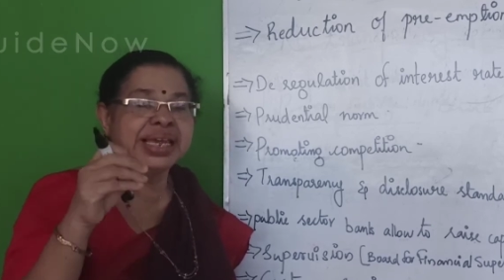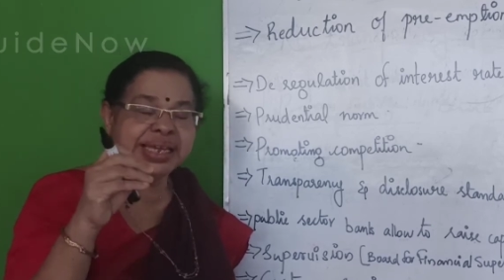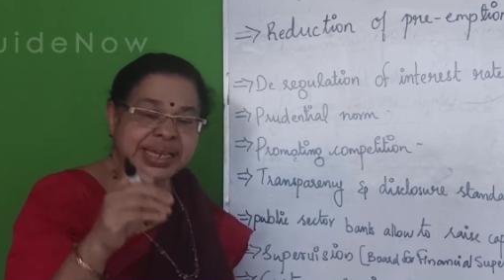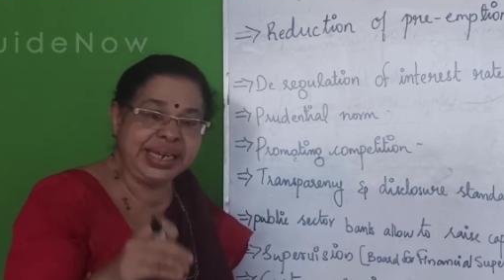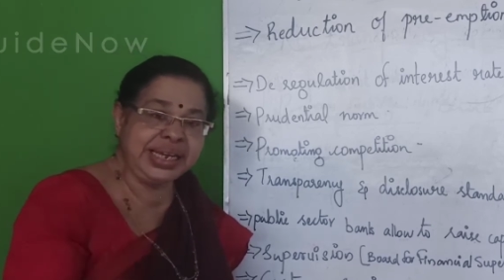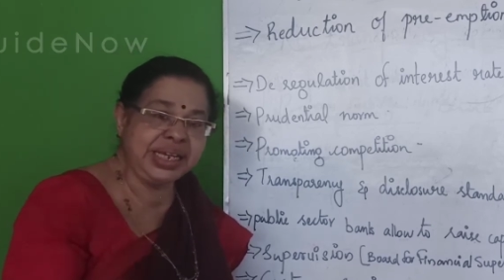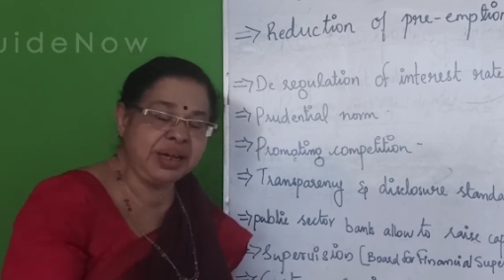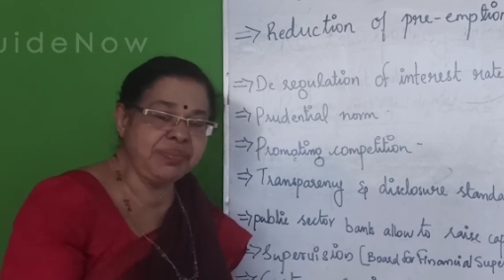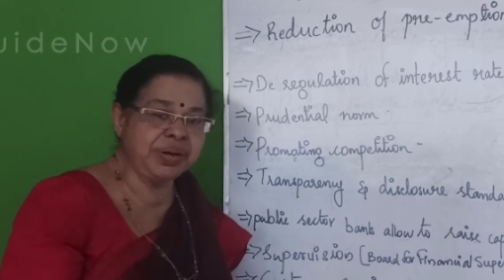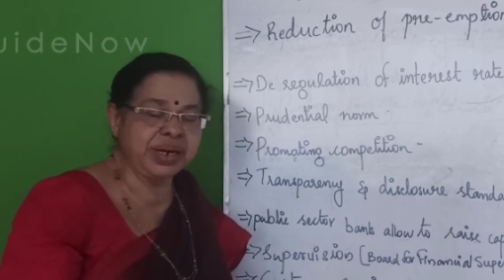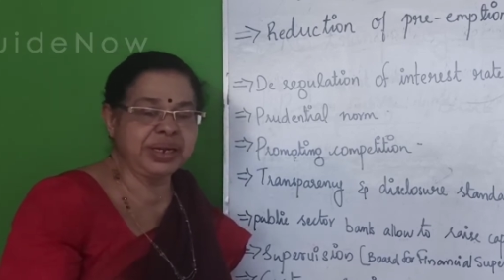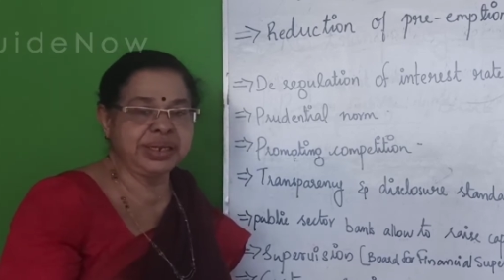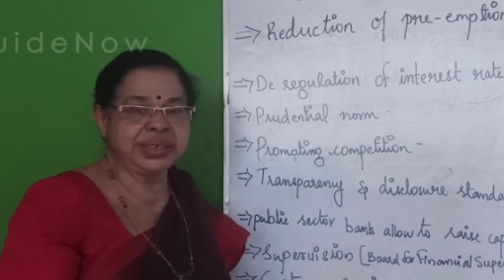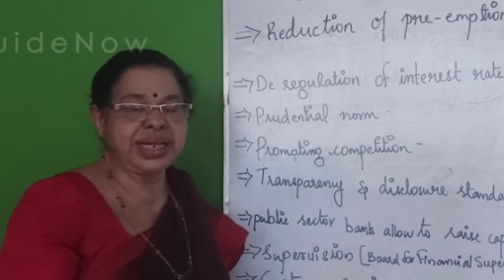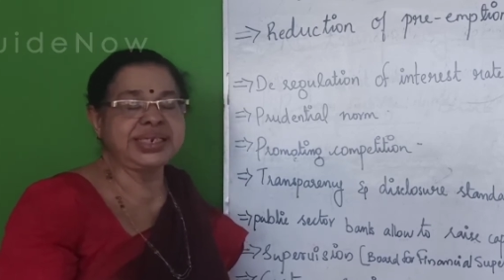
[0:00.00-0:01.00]

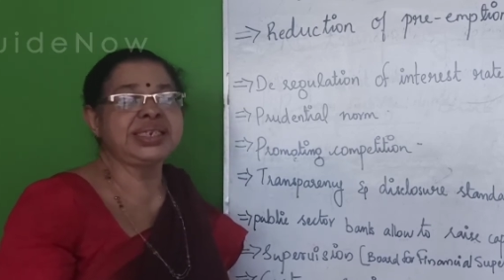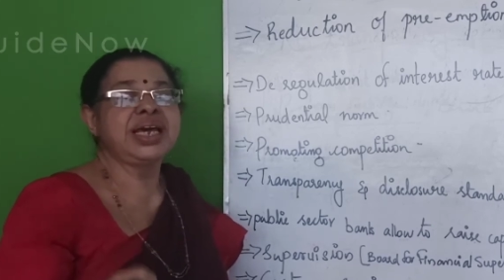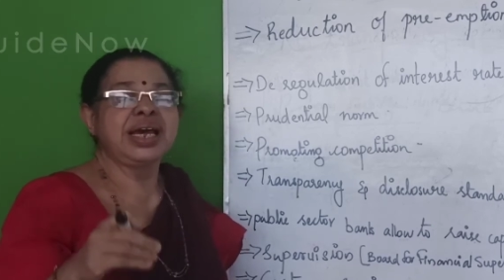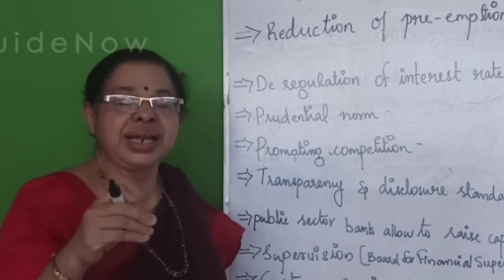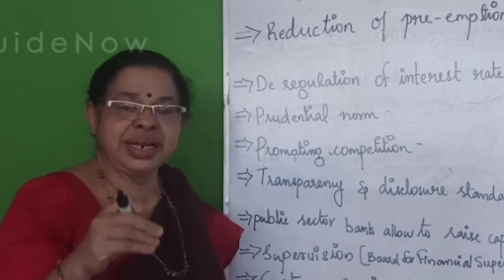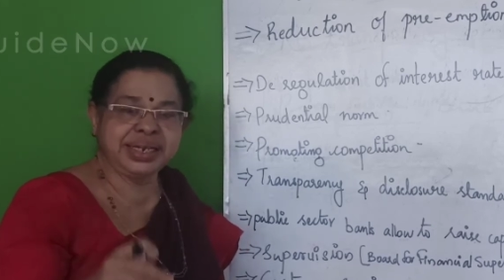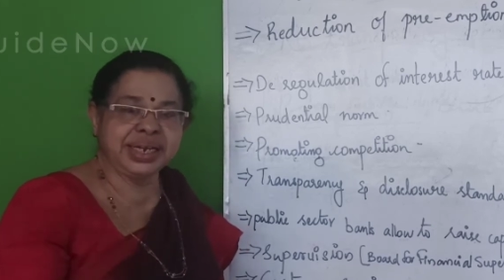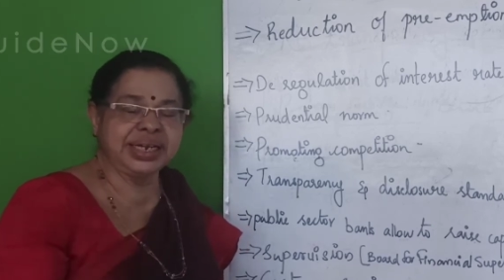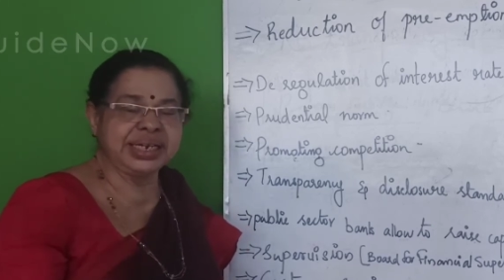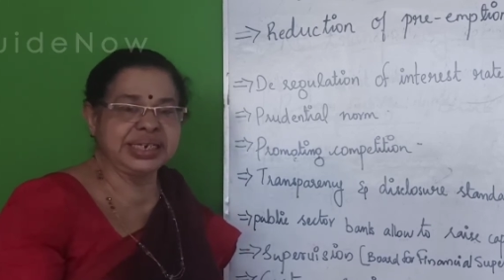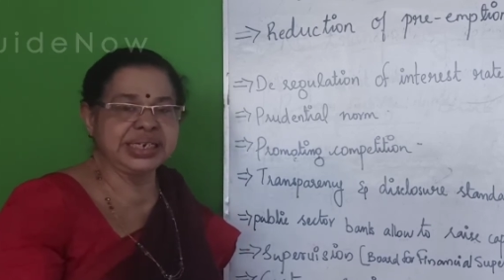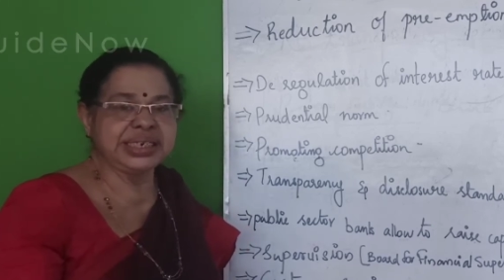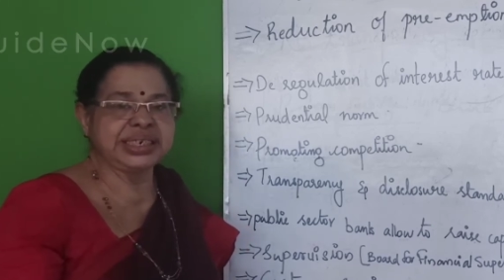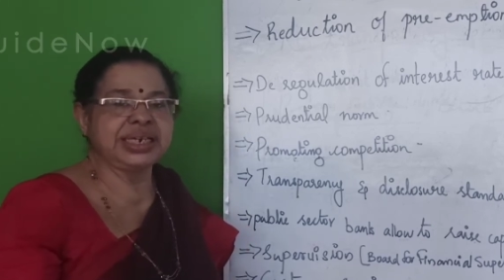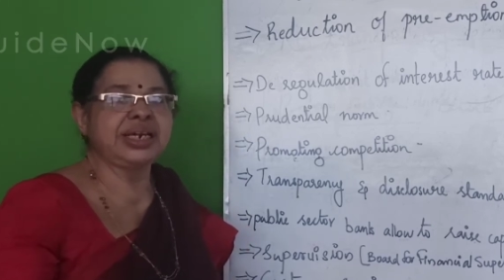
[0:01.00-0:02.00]
income that's
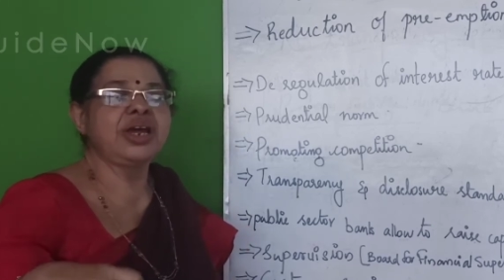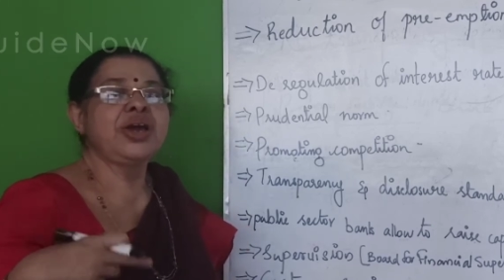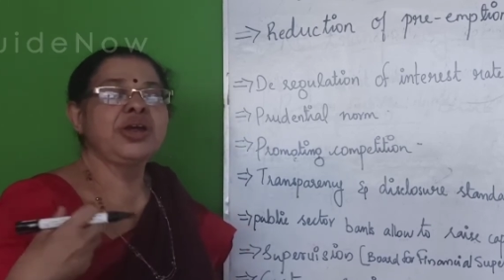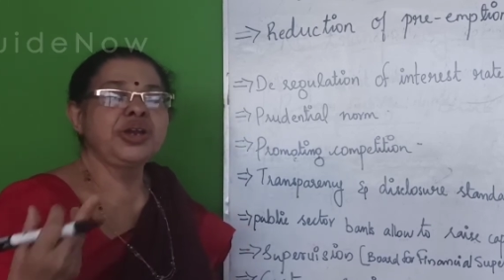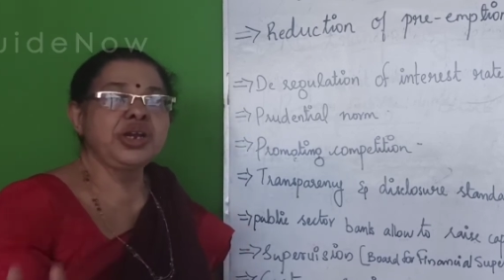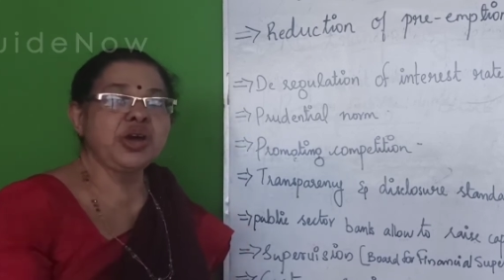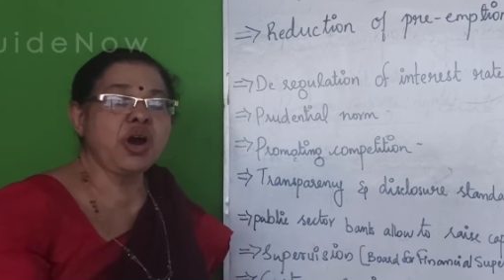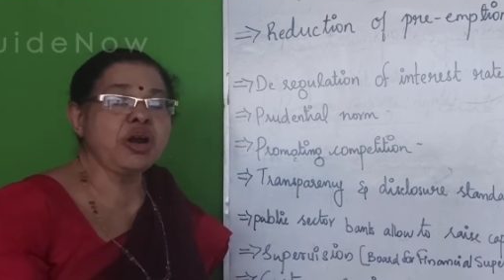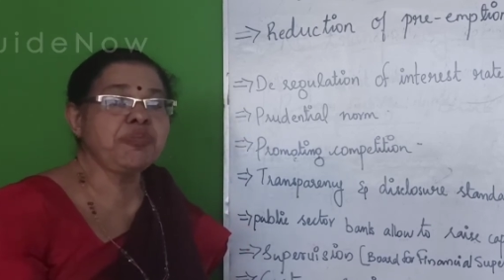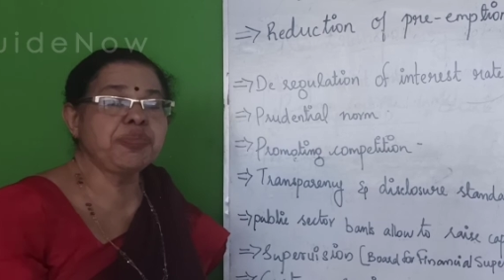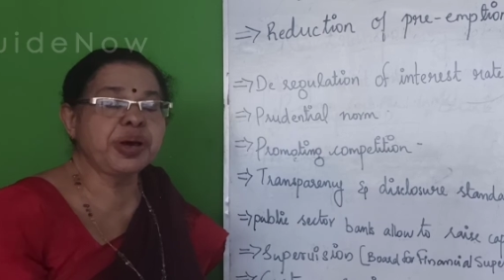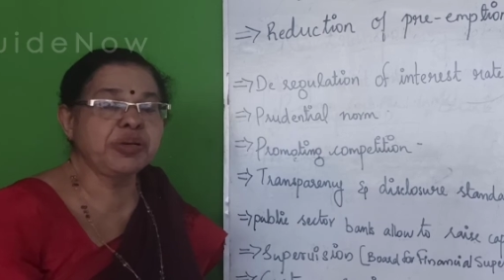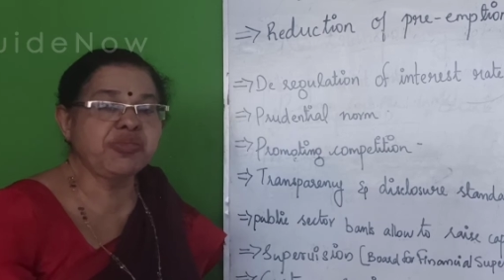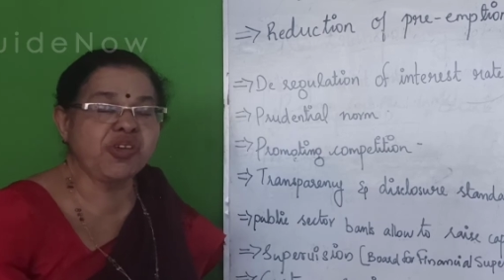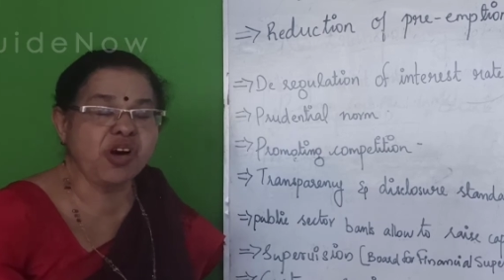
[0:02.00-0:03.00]
recognition,
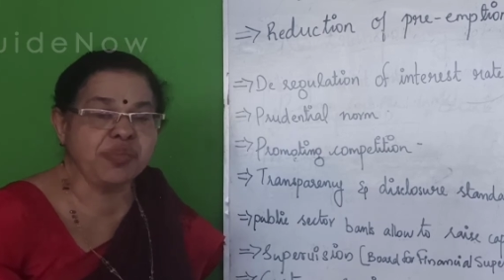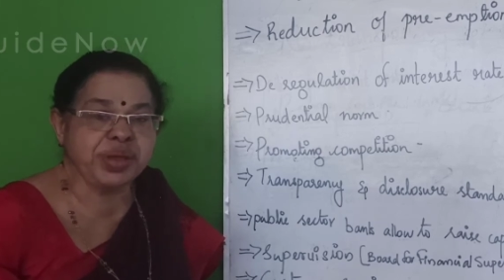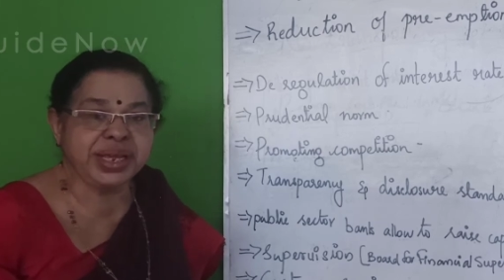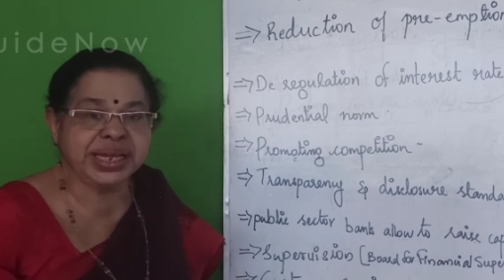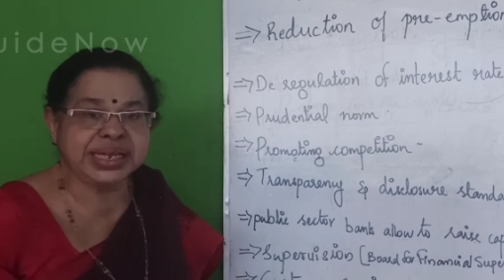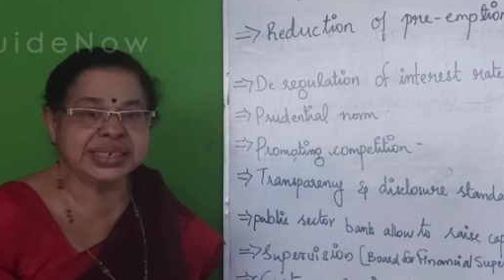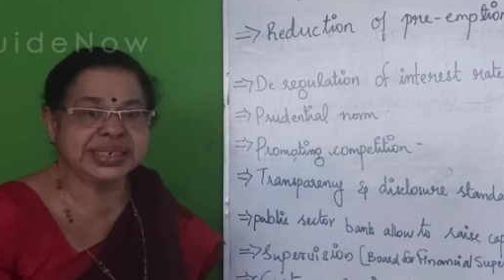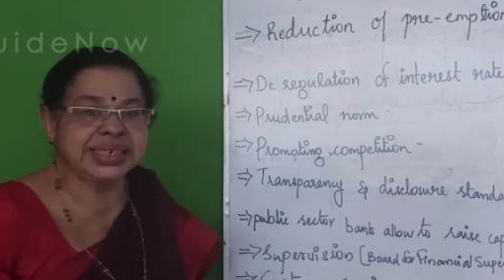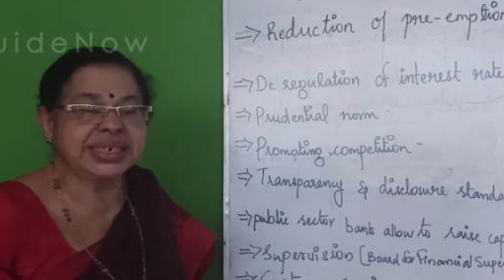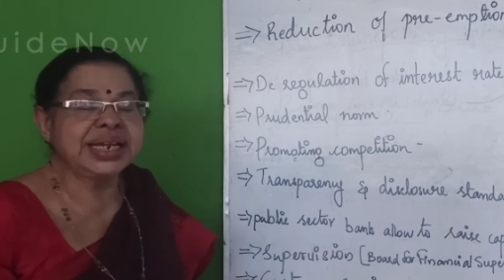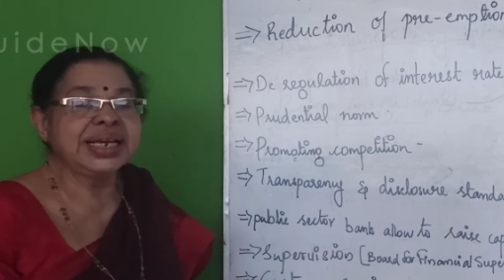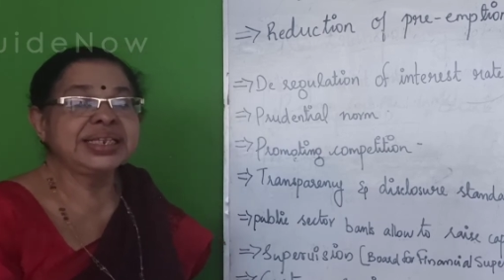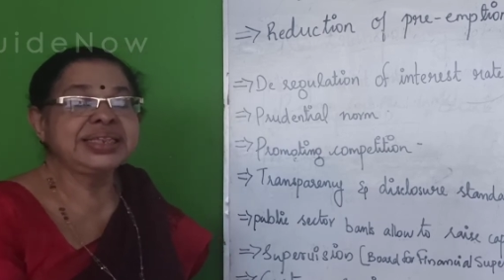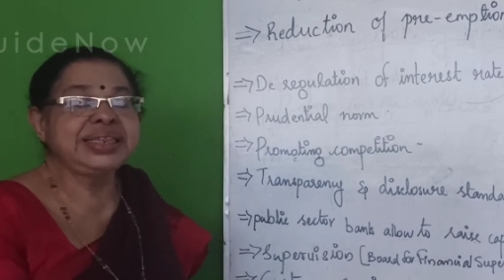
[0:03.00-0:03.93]
non-performing asset.